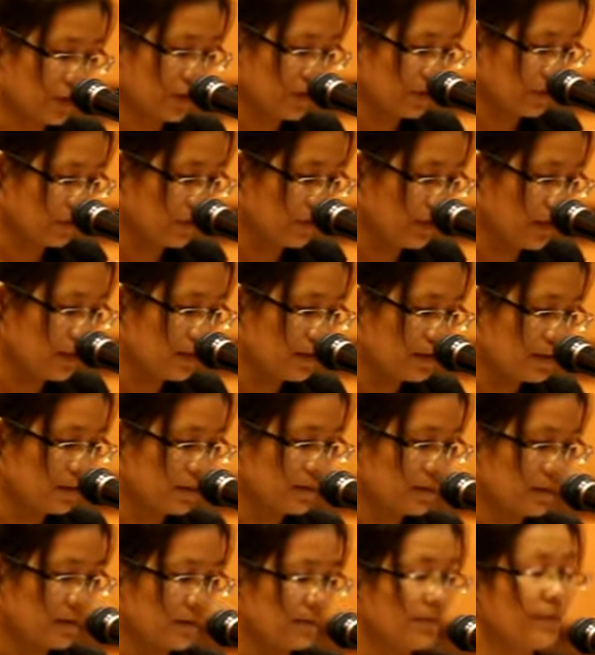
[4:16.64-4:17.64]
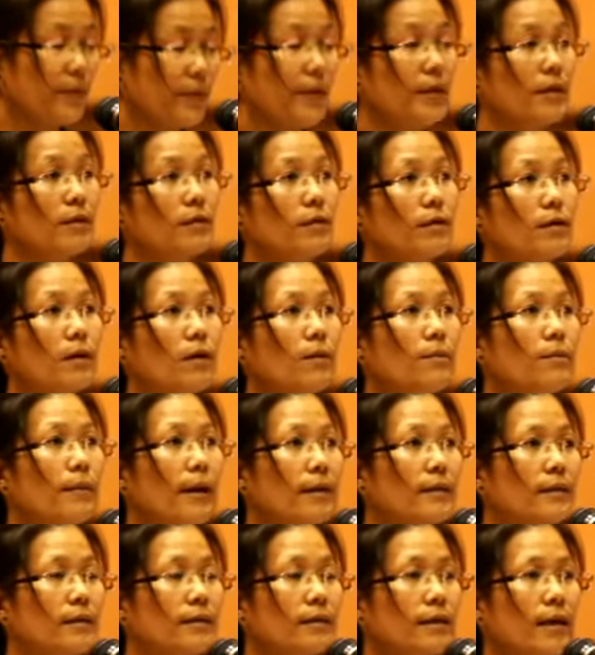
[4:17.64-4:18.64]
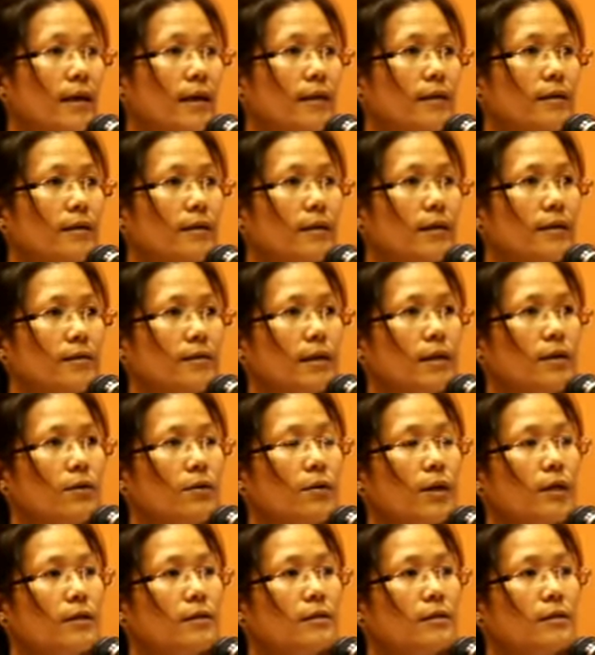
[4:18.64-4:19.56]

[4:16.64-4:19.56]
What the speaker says: the wages committee, including